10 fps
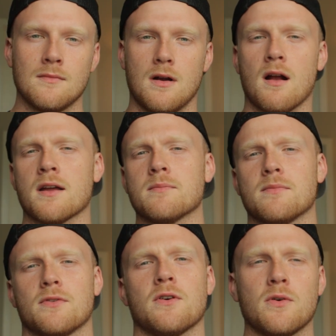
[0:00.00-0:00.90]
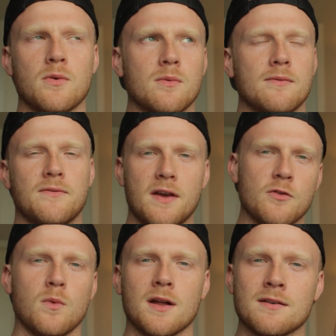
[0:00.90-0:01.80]
All right, so
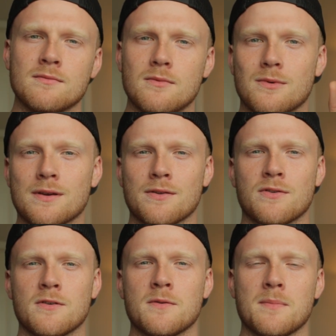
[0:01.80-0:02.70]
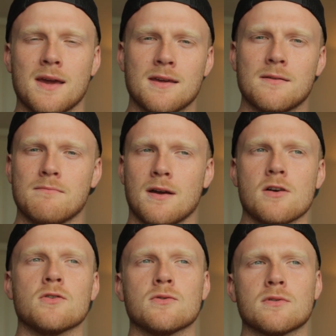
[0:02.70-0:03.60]
phase one was to make my
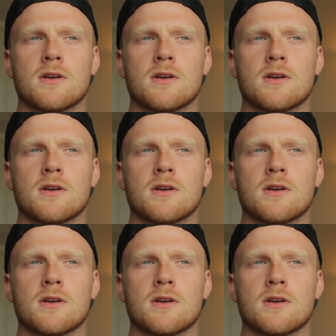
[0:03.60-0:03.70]
own